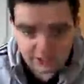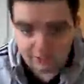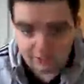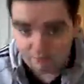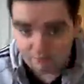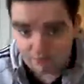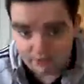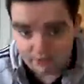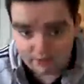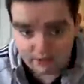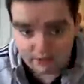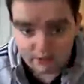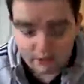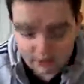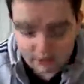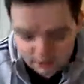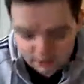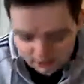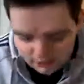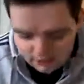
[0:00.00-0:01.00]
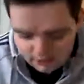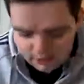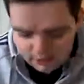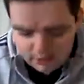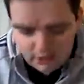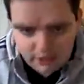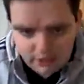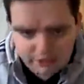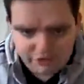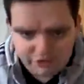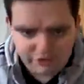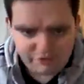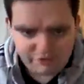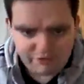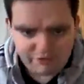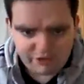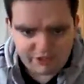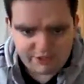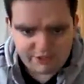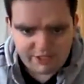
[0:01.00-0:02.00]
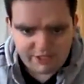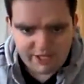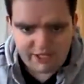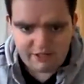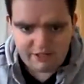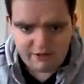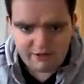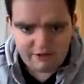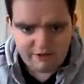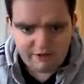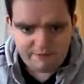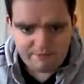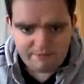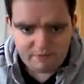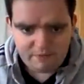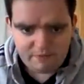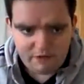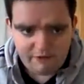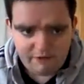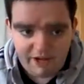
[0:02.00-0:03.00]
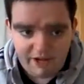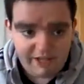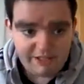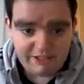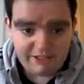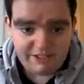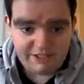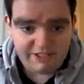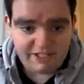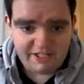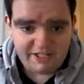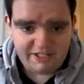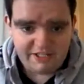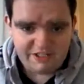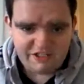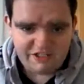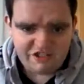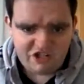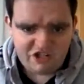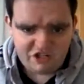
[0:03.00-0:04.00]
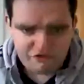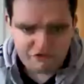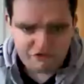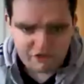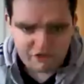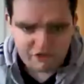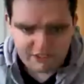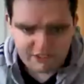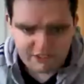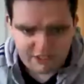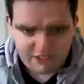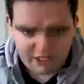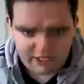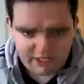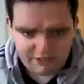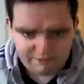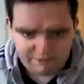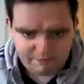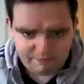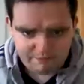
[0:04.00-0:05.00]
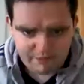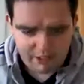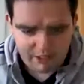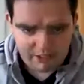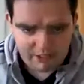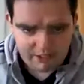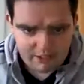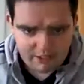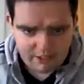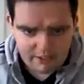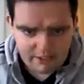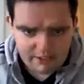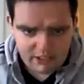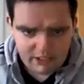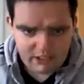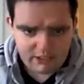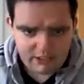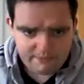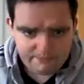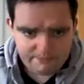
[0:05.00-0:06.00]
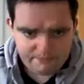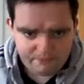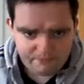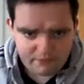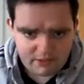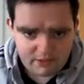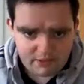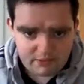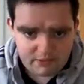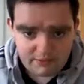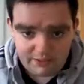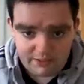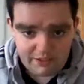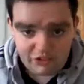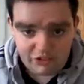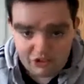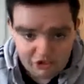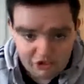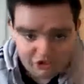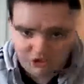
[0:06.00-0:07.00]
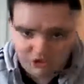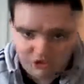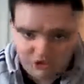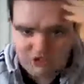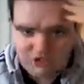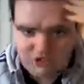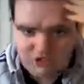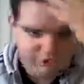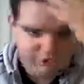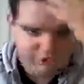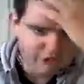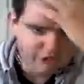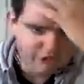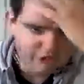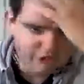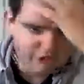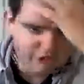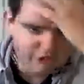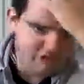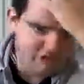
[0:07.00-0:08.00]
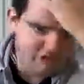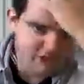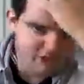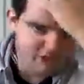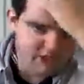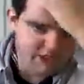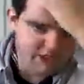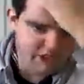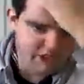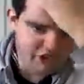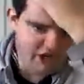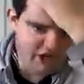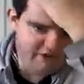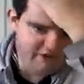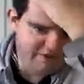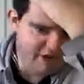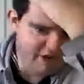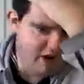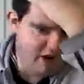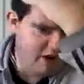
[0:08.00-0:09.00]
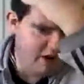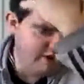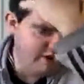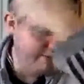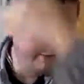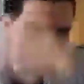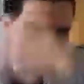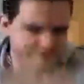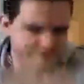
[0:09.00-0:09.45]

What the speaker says: side, but just for the sake of handiness, just for this time, um, I just got the fringe and everything kind of shaved off.